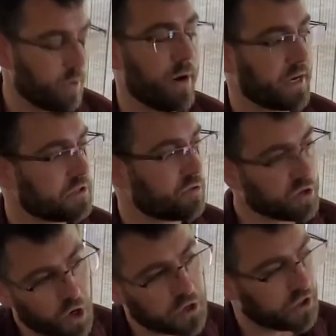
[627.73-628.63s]
we're
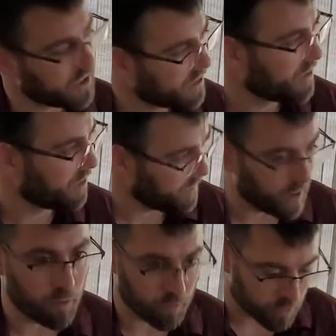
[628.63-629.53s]
extra cautious
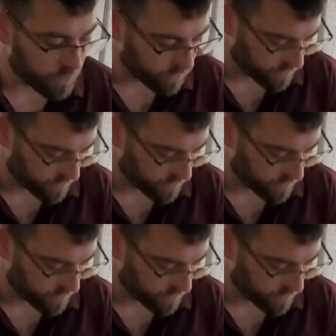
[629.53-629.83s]
about what we're